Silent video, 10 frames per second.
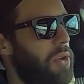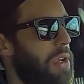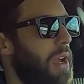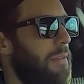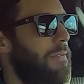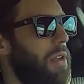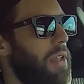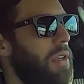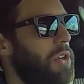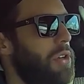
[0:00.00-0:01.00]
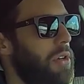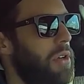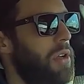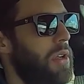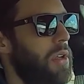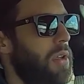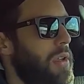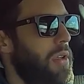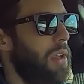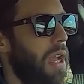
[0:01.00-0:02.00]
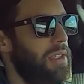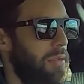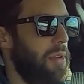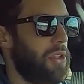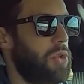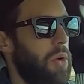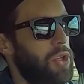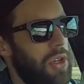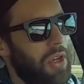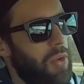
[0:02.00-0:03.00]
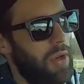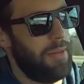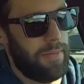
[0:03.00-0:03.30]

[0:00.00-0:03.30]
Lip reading: You kind of feel like you're constantly being squished into it.